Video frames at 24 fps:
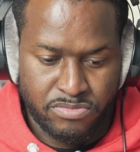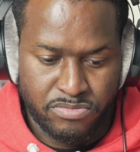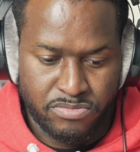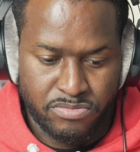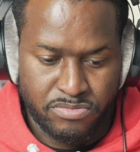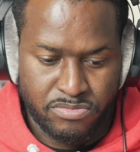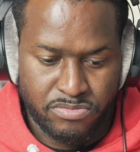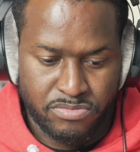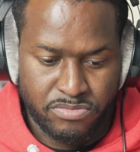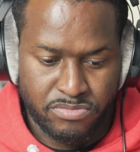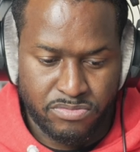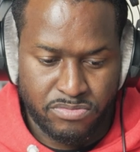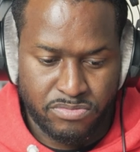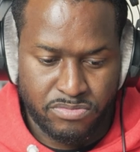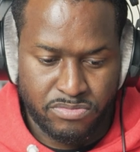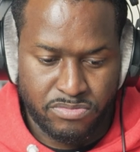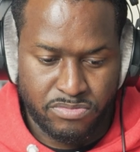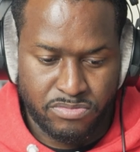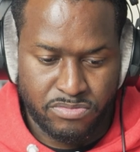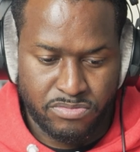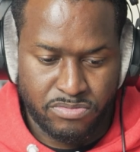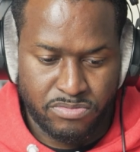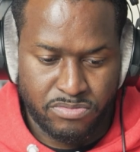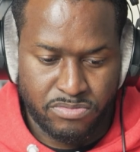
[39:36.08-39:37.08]

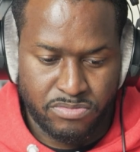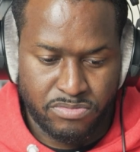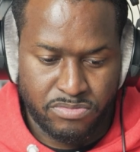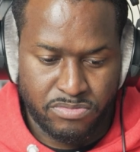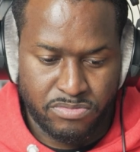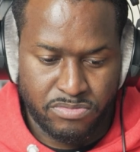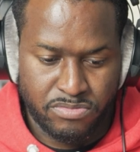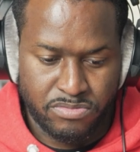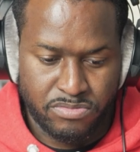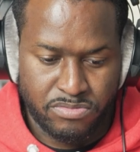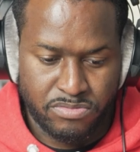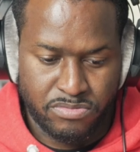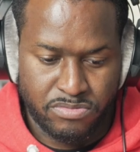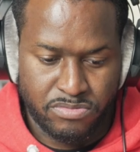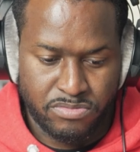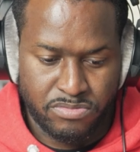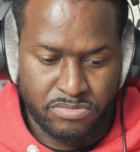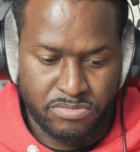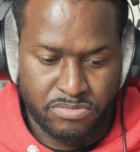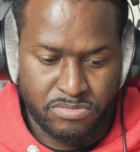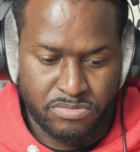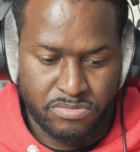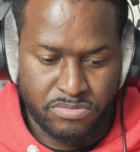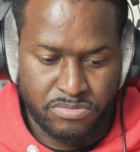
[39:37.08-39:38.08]

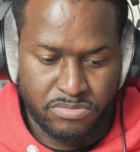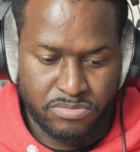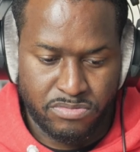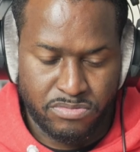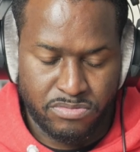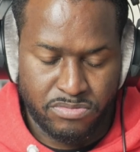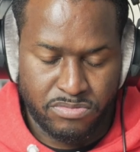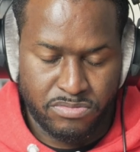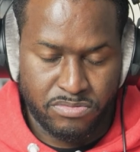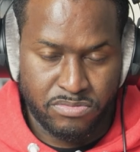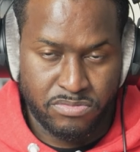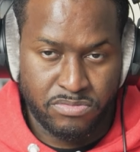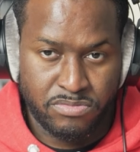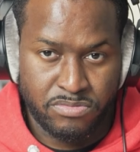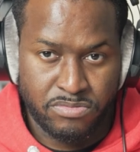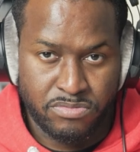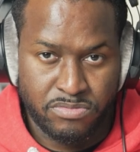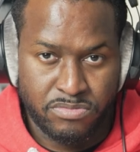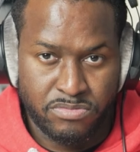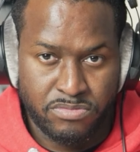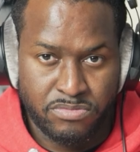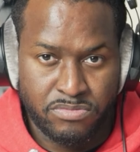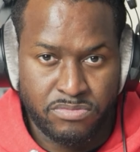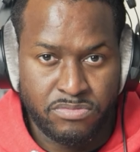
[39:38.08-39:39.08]

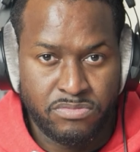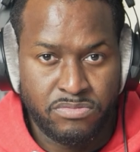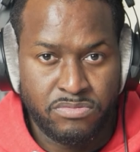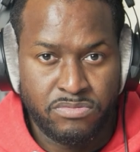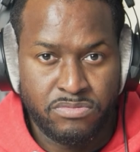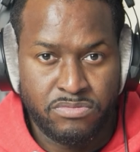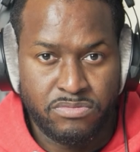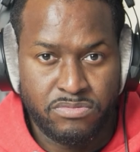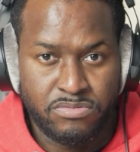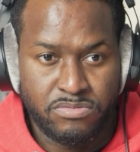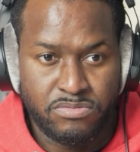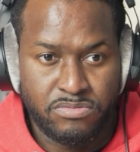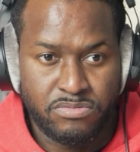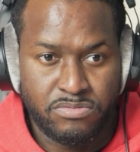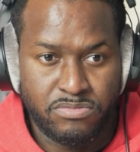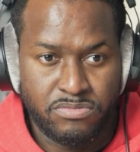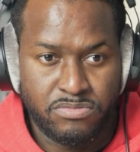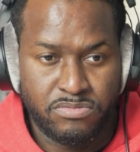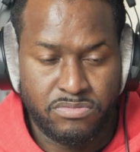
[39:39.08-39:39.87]
The person shown says nothing.